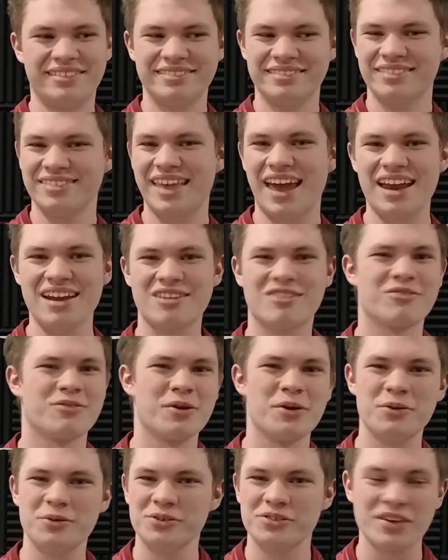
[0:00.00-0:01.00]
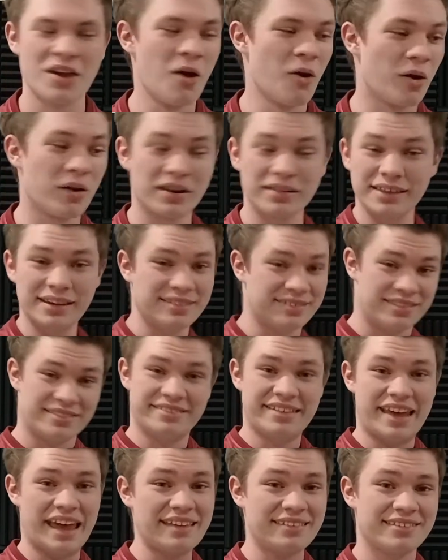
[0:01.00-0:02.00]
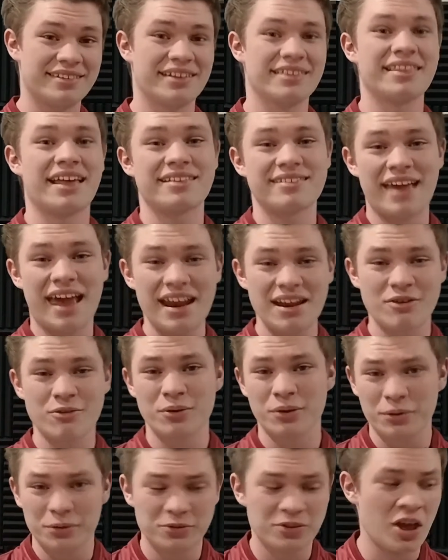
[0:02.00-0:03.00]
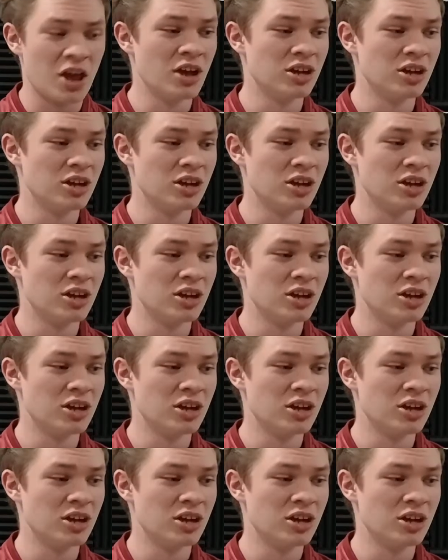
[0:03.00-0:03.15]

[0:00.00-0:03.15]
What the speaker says: Ted Cruz, or at least suggesting that Ted Cruz